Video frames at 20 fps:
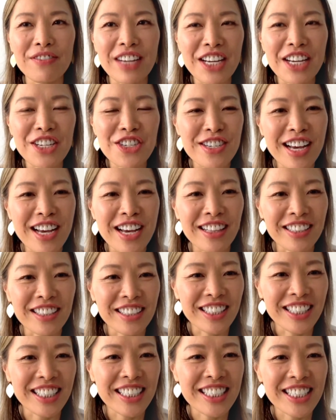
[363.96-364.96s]

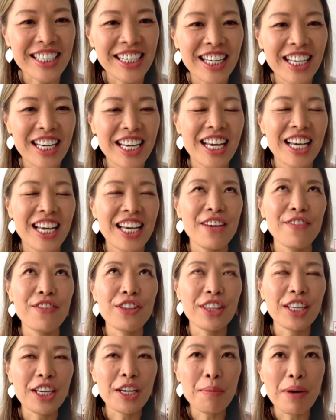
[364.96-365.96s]
nationalities. If you
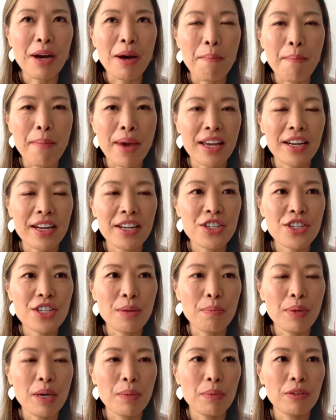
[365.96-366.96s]
think about managing
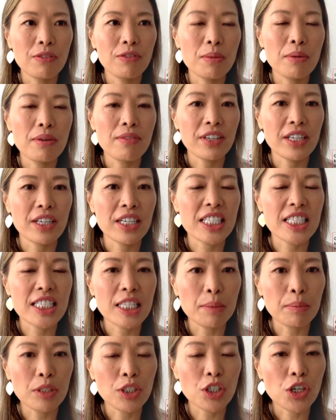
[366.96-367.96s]
people from a very
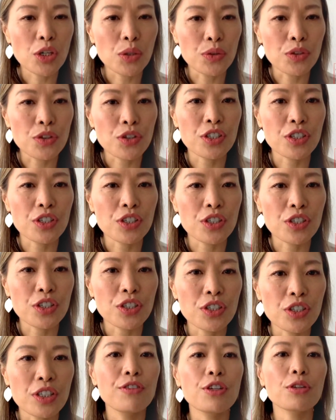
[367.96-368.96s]
similar culture,
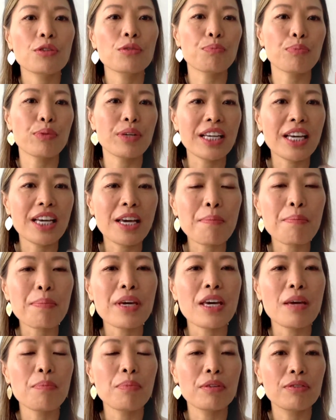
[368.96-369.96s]
but if you're
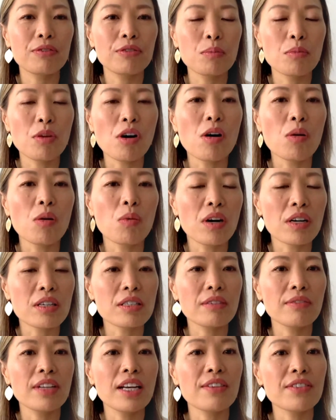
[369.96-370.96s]
bringing people from all
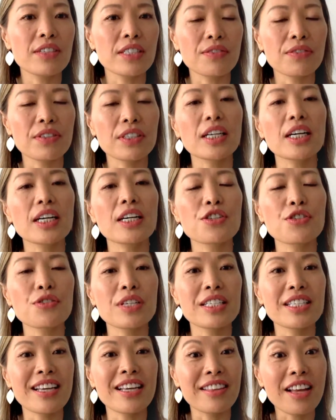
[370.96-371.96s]
walks of life in different
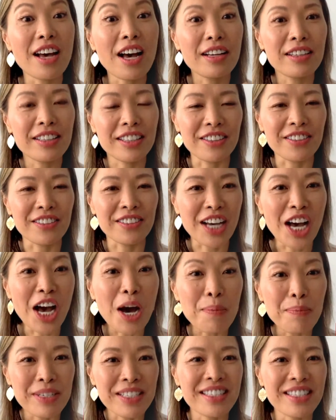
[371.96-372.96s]
countries and, you know, the
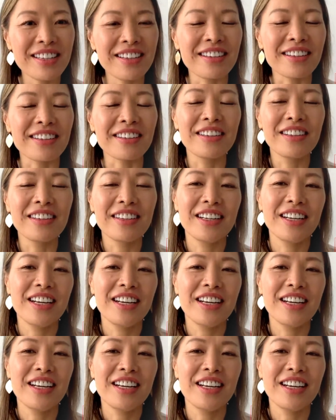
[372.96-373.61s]
hub is here,